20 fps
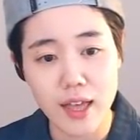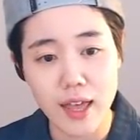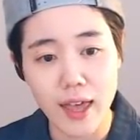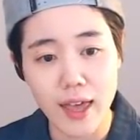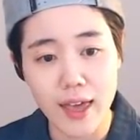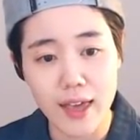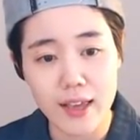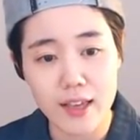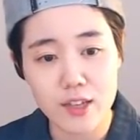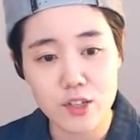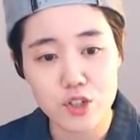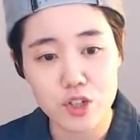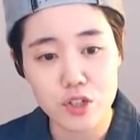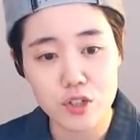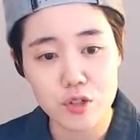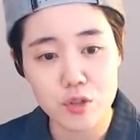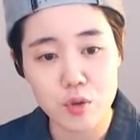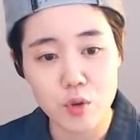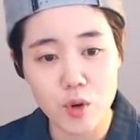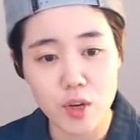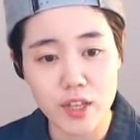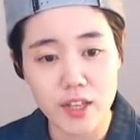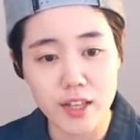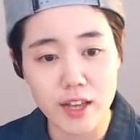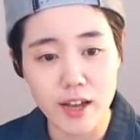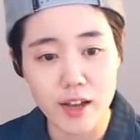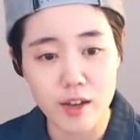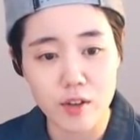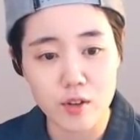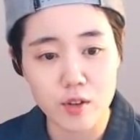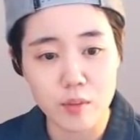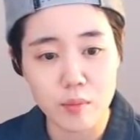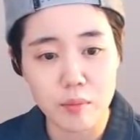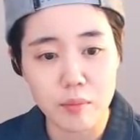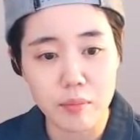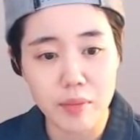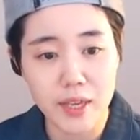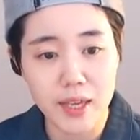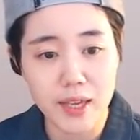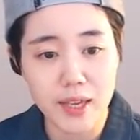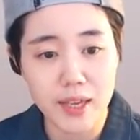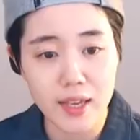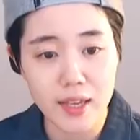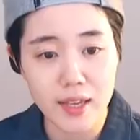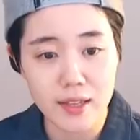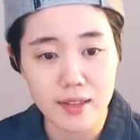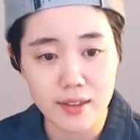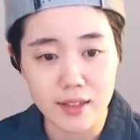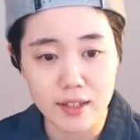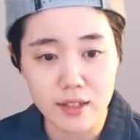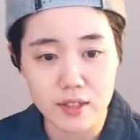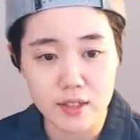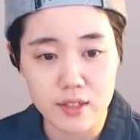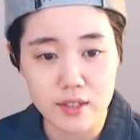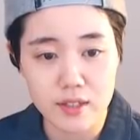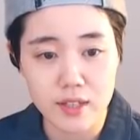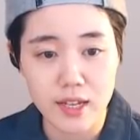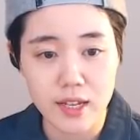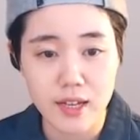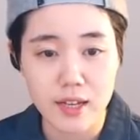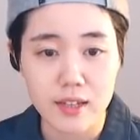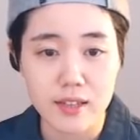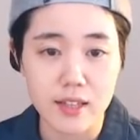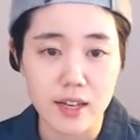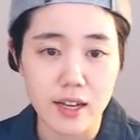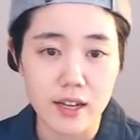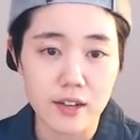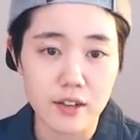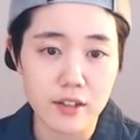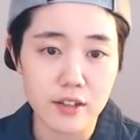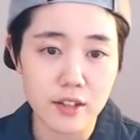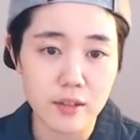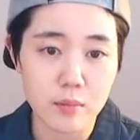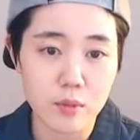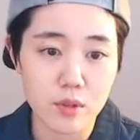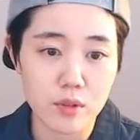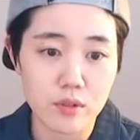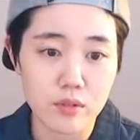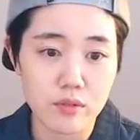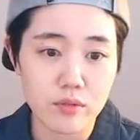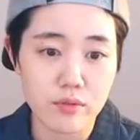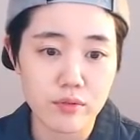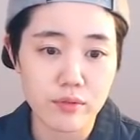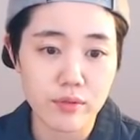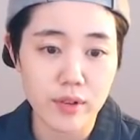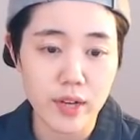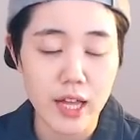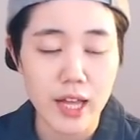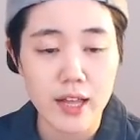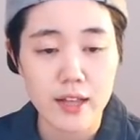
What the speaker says: A, just going down. B, this diagonal move.